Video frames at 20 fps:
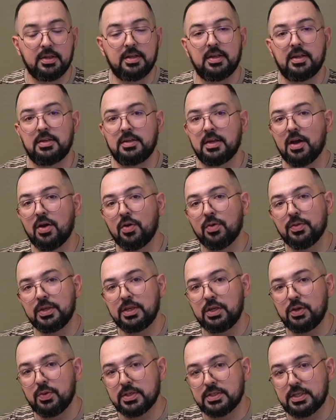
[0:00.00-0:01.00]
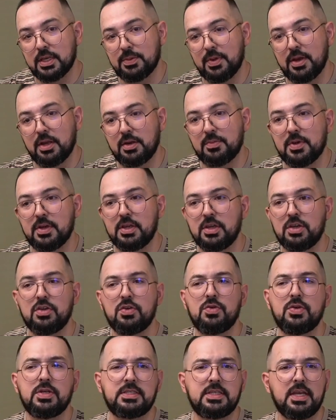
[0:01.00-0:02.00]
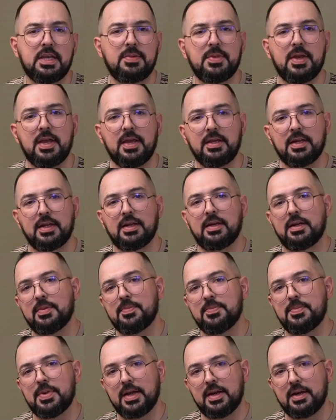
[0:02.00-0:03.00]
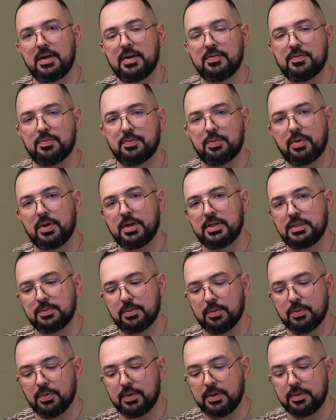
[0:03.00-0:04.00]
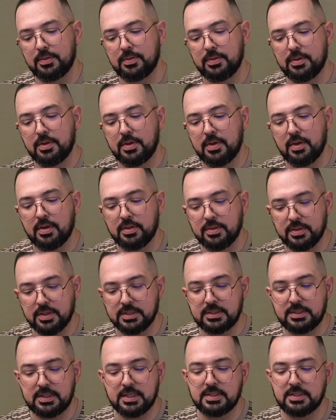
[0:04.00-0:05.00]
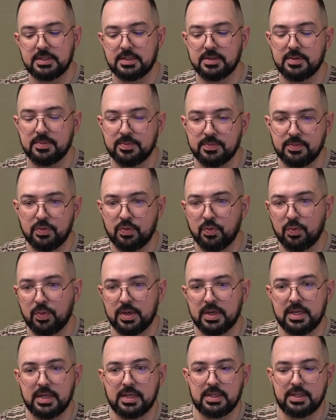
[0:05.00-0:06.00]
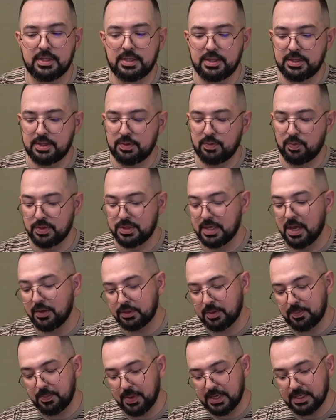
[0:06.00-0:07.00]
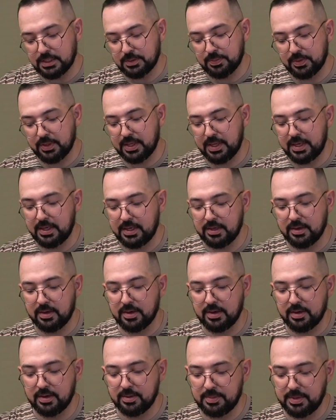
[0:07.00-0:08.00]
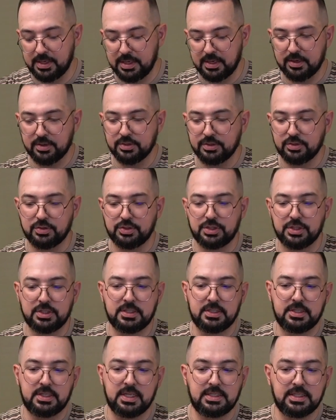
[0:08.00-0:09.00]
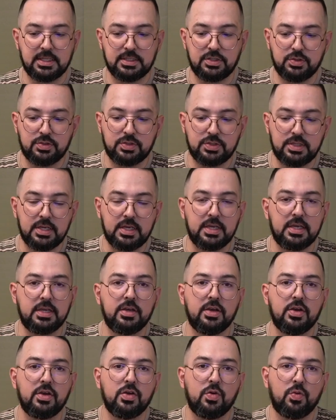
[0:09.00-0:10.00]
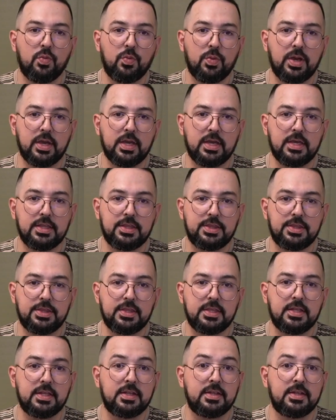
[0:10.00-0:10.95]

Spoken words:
Not only USA made, but USA made at a competitive price point. This system without the base plate here, so just this as you see, with